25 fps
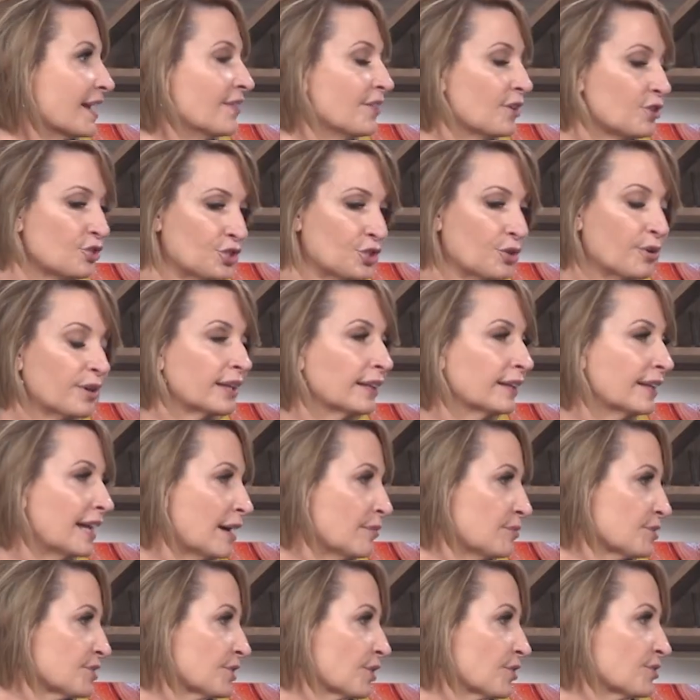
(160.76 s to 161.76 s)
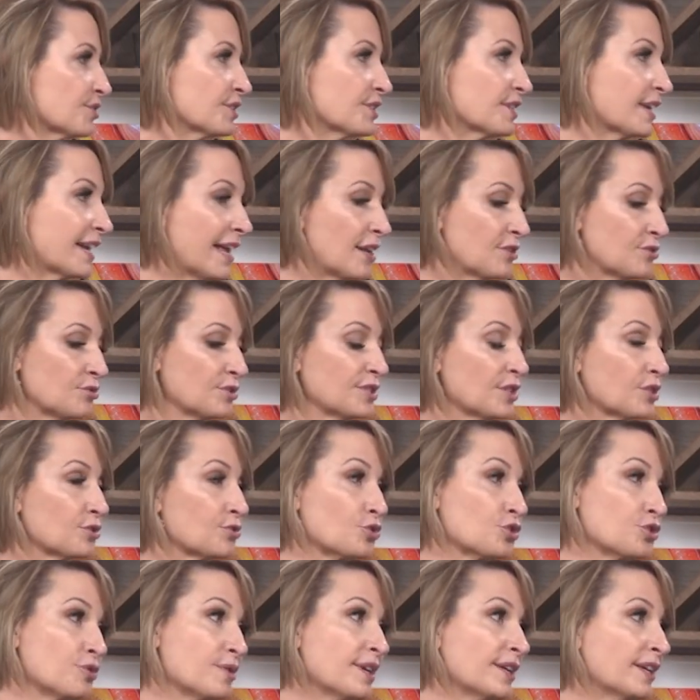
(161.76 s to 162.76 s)
And they're showing in lab results that the cancer cells
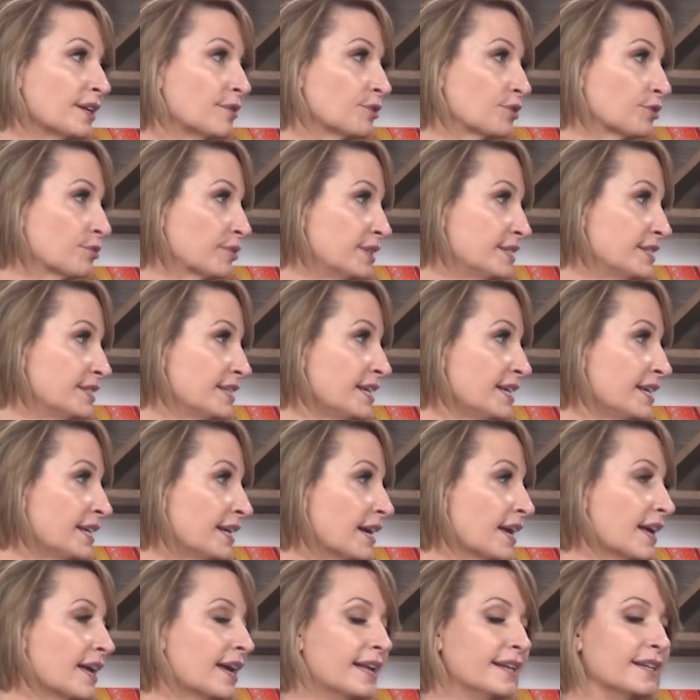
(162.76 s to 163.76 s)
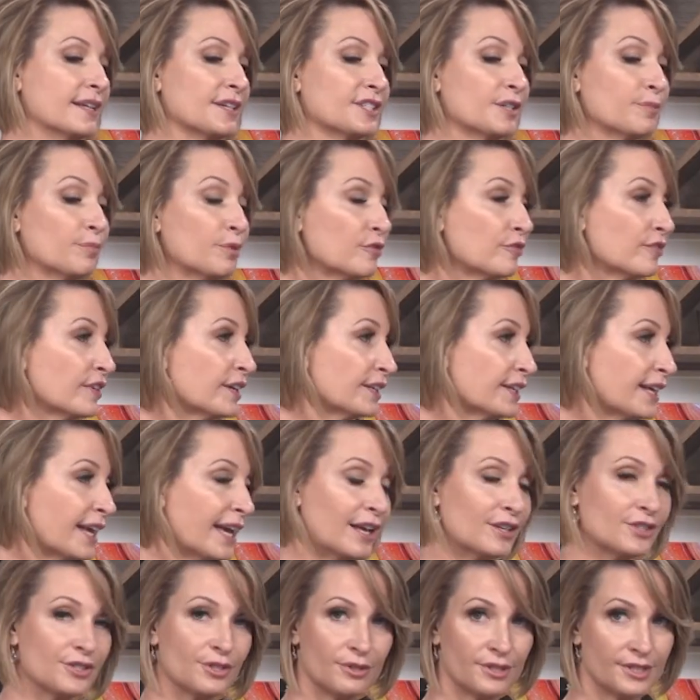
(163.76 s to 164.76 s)
are shrinking with green tea. Wow. It doesn't prevent
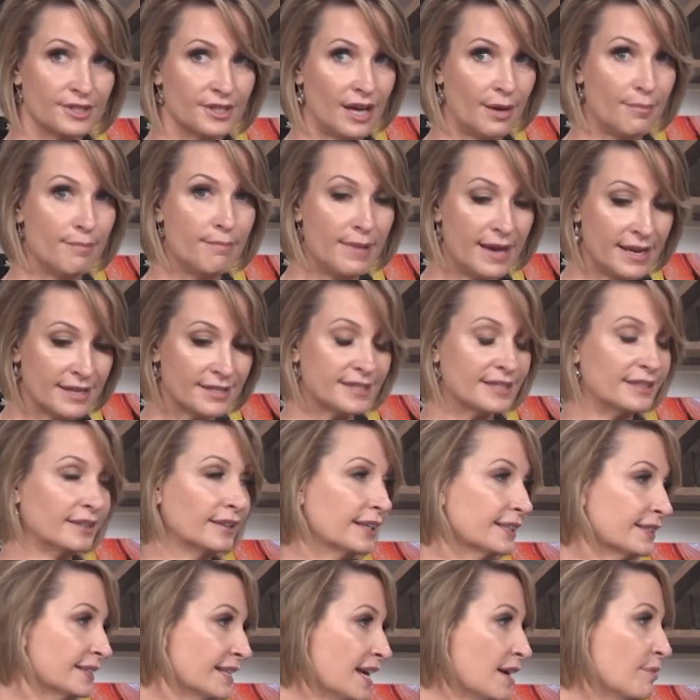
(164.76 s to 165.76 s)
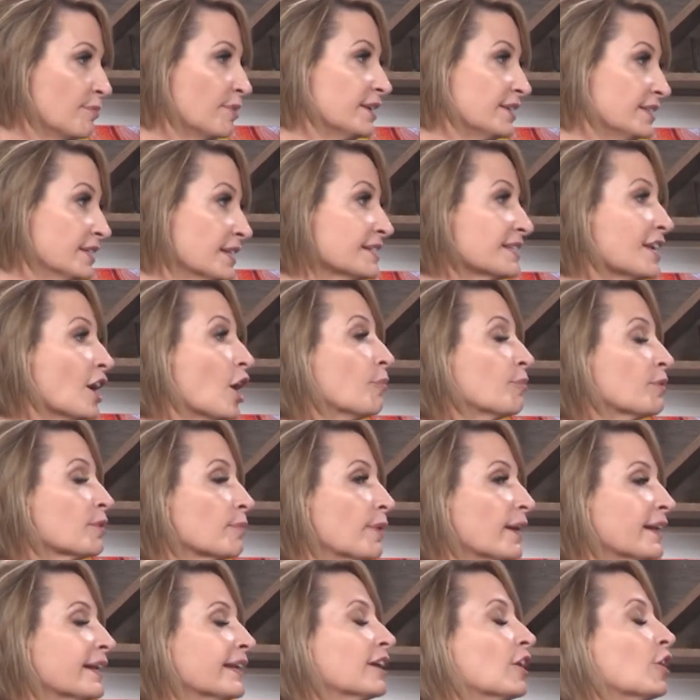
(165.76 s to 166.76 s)
cancer, it's not medicine like yeah. that, but it does help your
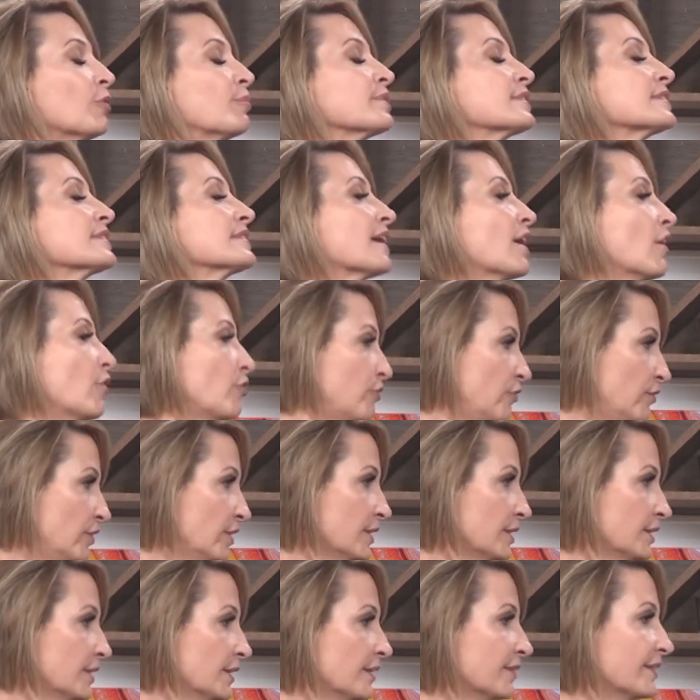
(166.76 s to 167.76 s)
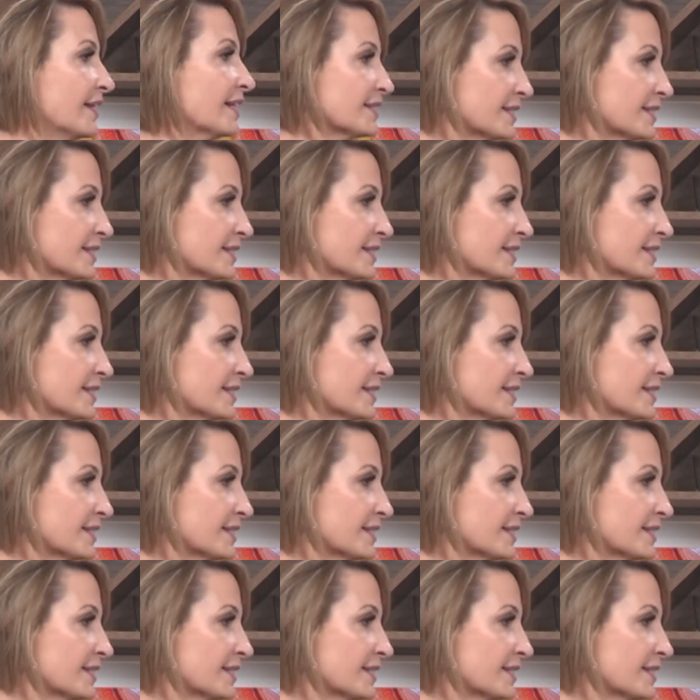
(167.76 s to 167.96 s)
body help itself. Yeah, and that's,